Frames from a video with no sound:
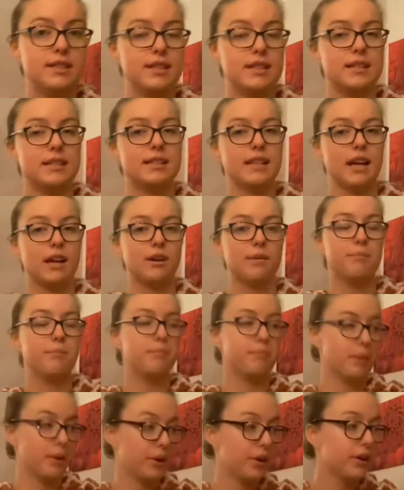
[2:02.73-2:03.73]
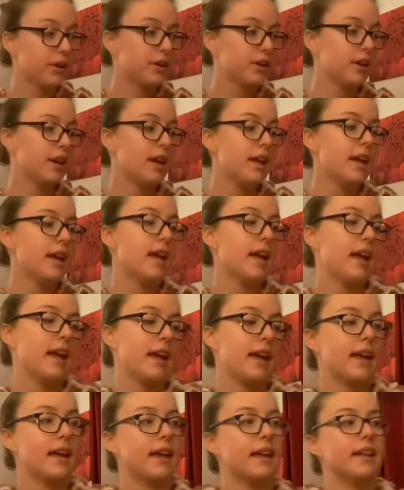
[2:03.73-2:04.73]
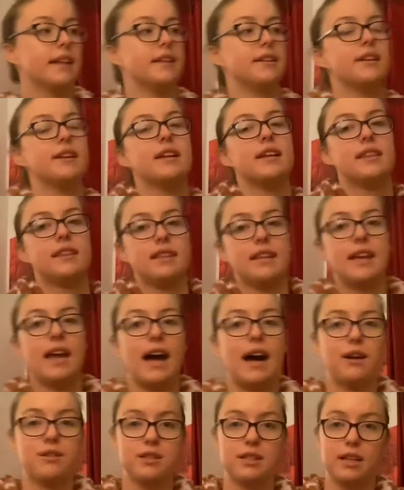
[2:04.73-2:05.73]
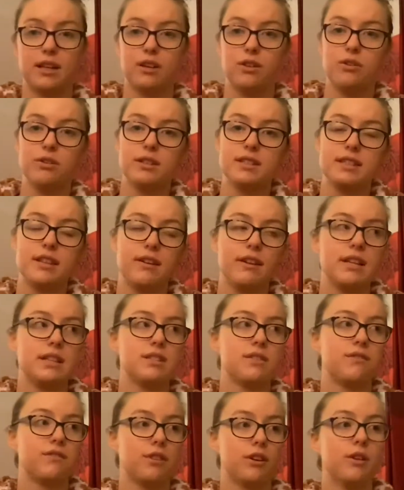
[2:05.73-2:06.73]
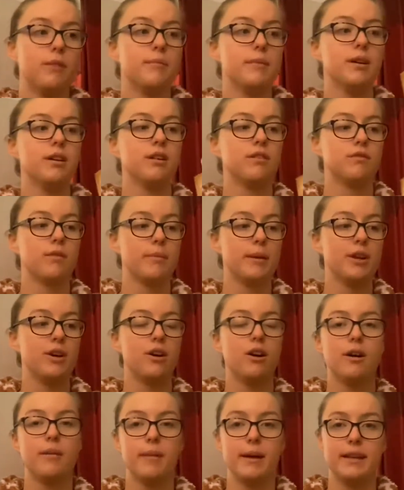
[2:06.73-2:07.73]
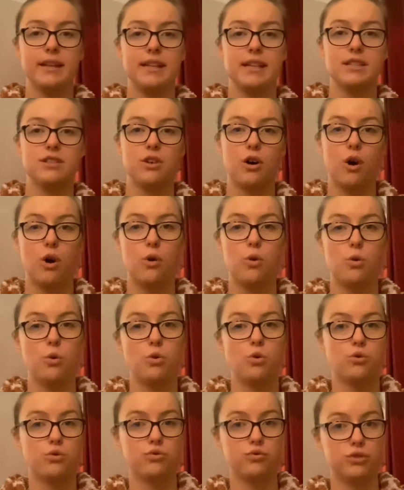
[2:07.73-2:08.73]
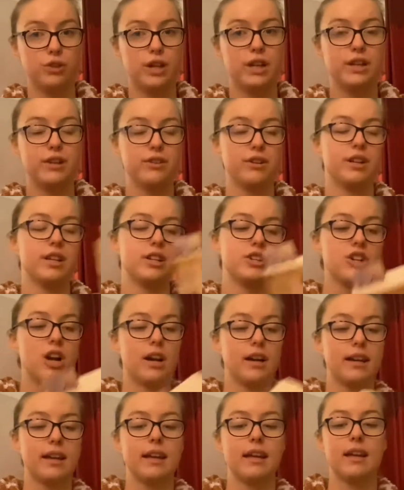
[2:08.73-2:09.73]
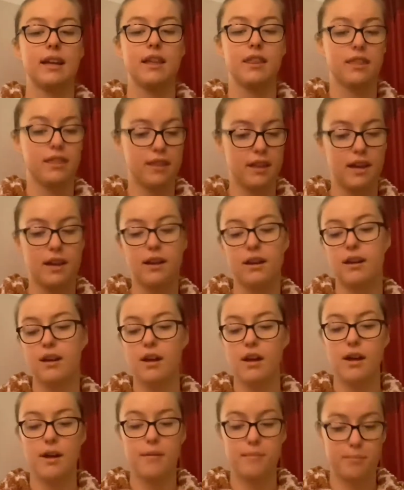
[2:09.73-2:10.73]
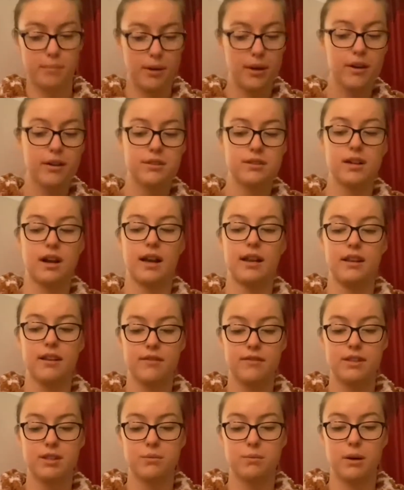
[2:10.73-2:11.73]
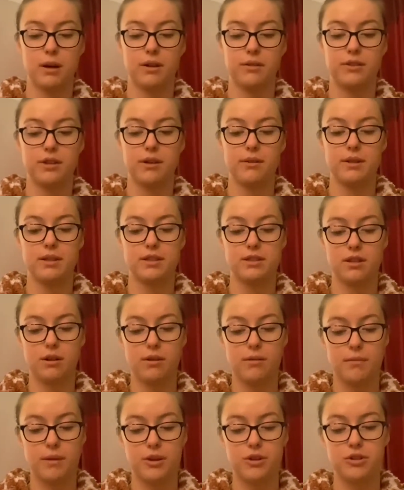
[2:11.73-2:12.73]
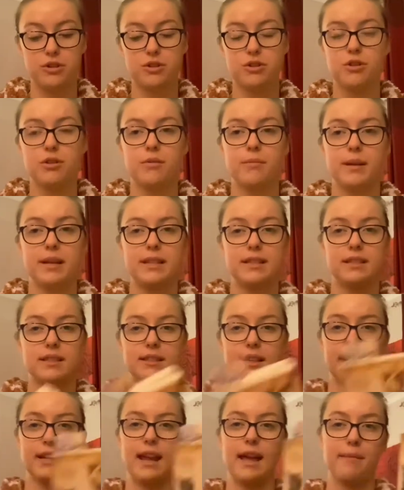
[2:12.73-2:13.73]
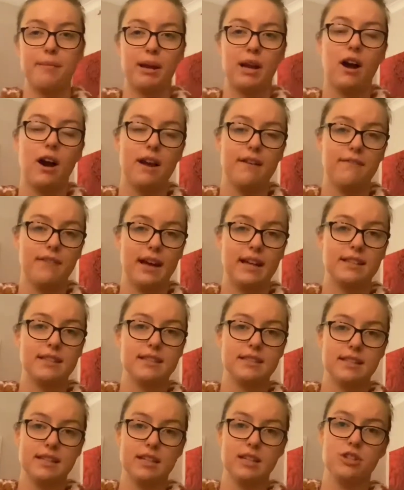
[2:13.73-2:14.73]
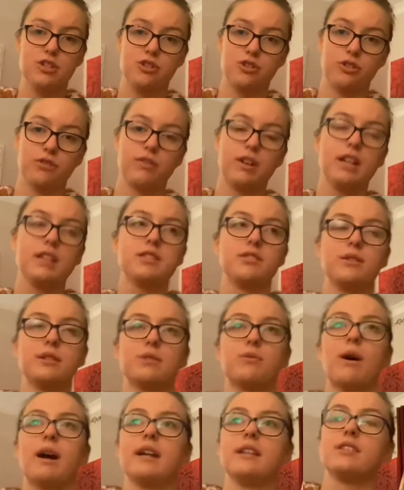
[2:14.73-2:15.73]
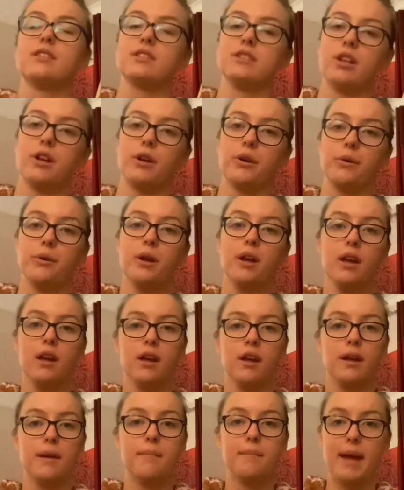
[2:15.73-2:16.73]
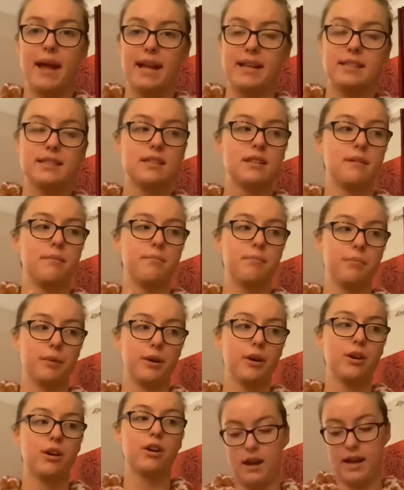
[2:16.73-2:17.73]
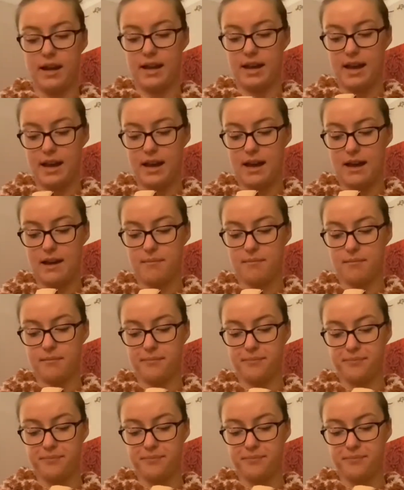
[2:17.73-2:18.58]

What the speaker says: second book in the Elderling Along series from Robin Hobb, and these are all really, really chunky, thick books. I love this world though, it's so emotional, but this is like an epic high fantasy genre, so it's quite a slow paced book. I am